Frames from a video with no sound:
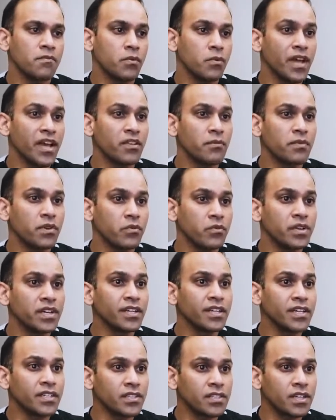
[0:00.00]
We have to be
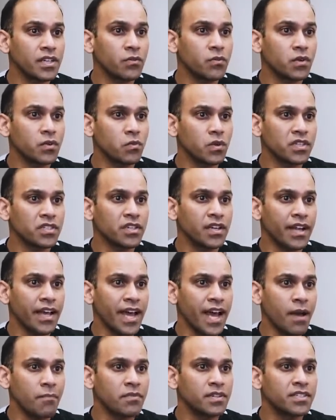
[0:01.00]
realistic with what's going to
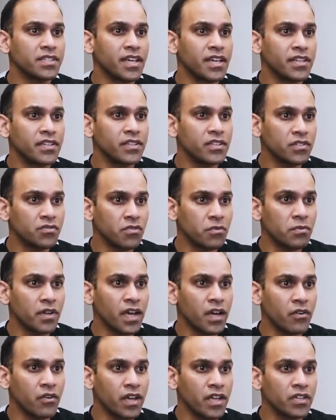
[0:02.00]
happen 10 years from
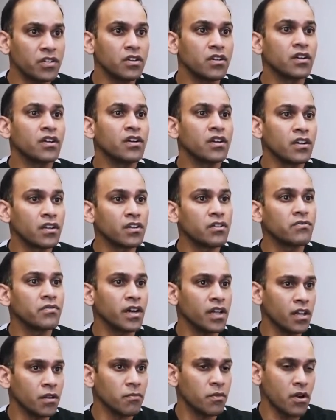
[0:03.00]
now, right? You're going to
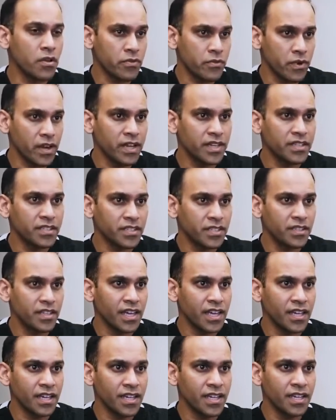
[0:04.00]
develop arthritis in
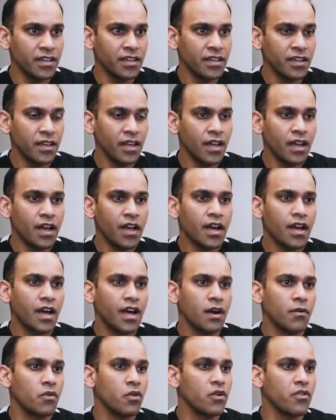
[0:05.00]
that knee
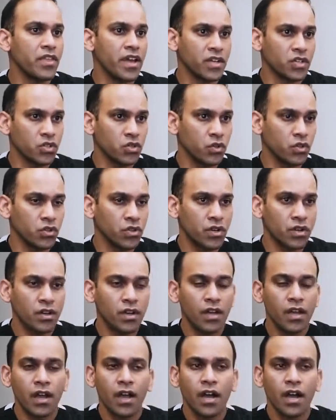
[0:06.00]
or that shoulder.